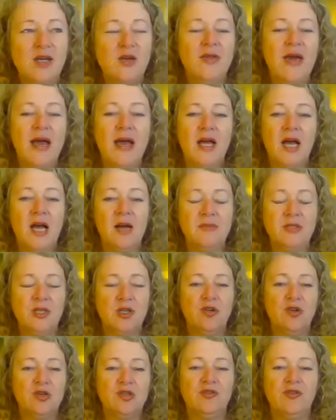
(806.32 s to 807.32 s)
so that comes
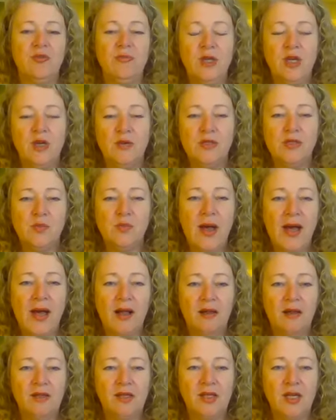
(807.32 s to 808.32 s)
across from you as
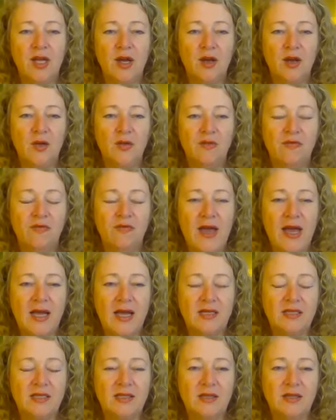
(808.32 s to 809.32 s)
well. You know, the
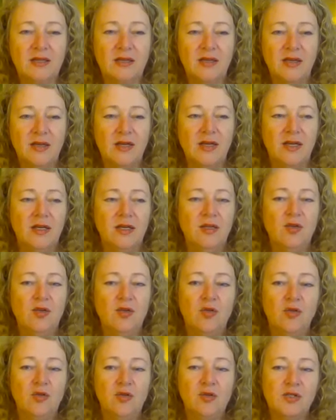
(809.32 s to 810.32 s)
fact that
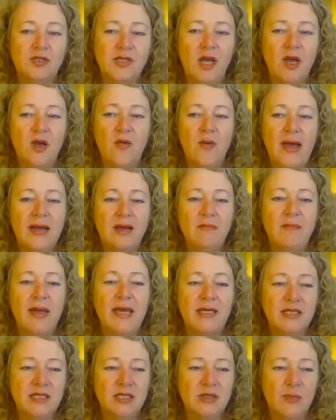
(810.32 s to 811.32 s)
you're so
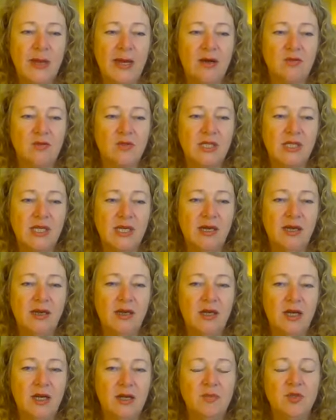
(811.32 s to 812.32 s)
animated about it,
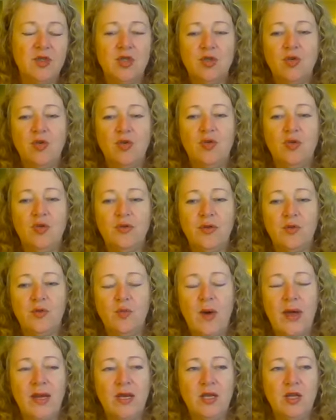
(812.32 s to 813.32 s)
and I'm sure that
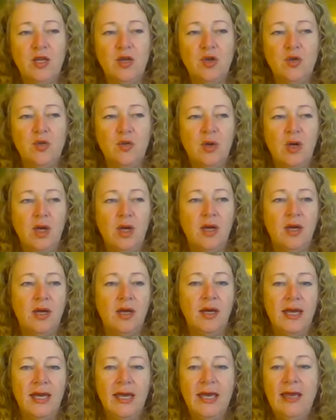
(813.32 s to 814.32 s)
when you
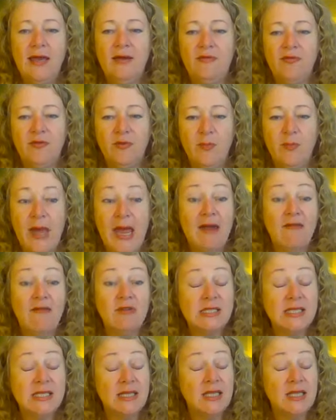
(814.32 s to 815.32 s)
hear from
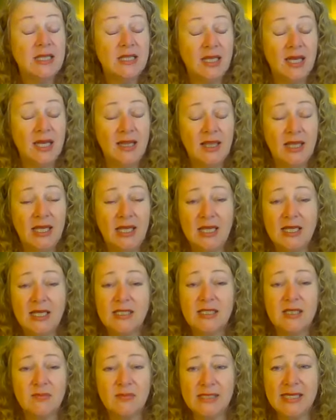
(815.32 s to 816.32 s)
parents and the
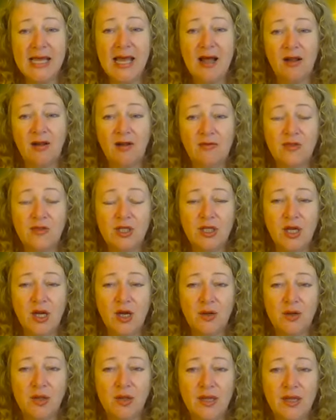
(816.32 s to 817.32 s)
kids themselves, you
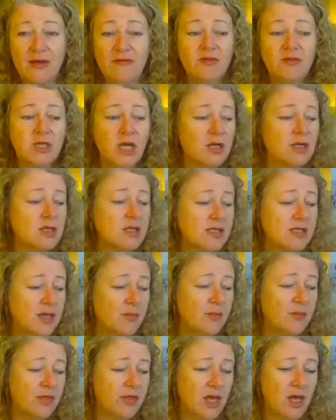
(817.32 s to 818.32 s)
know, that they've done
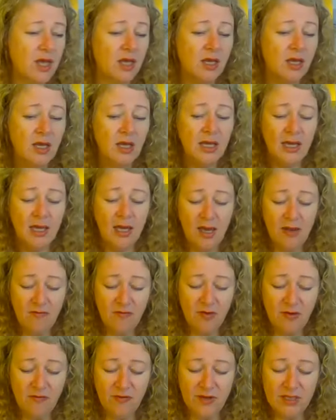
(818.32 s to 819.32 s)
something,
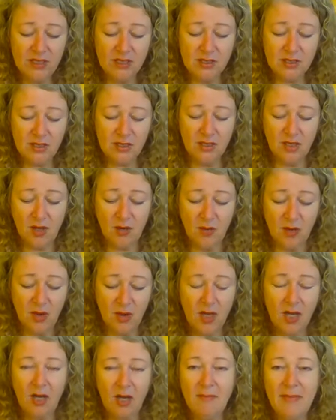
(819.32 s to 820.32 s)
even if it's, you know,
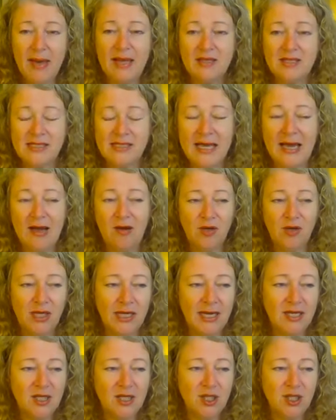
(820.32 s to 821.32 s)
a maths
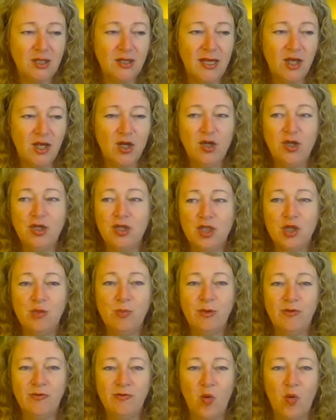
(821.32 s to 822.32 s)
calculation they couldn't do
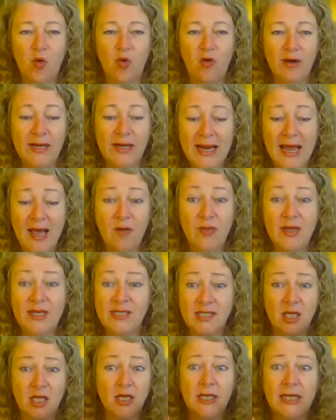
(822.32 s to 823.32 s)
before, and now they
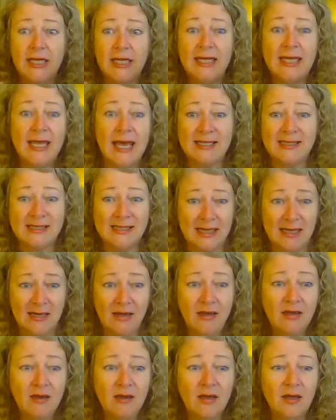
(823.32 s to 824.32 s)
suddenly get
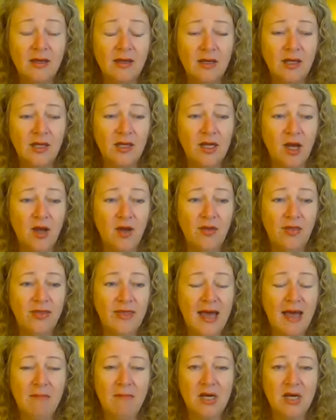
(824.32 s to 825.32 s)
it. You know,
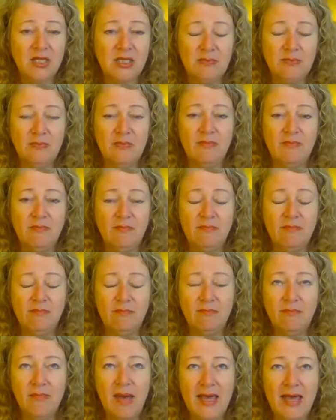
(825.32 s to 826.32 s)
that must
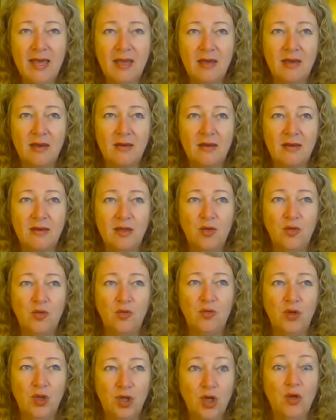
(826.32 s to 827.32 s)
make
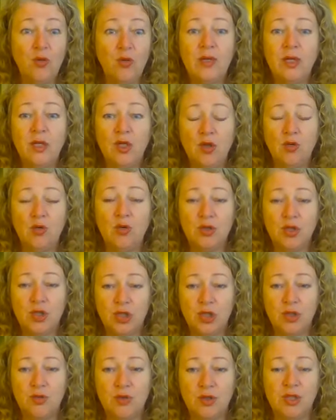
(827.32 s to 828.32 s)
you and your
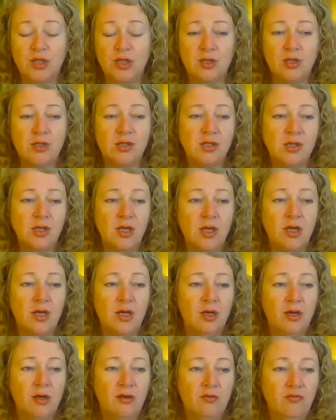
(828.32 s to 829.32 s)
tutors
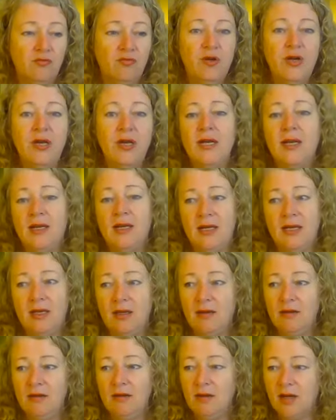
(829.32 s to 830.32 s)

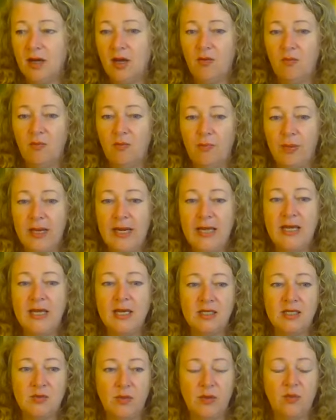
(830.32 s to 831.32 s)
really, you know,
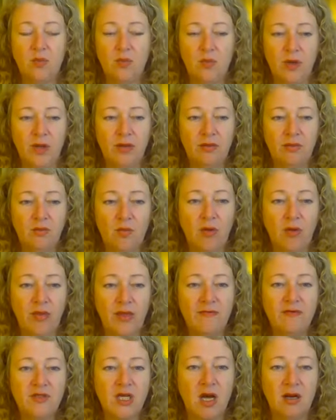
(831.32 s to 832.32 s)
pleased with what
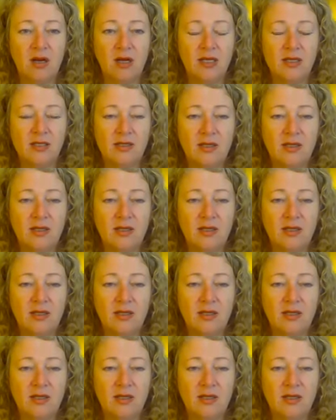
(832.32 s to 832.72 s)
they've done.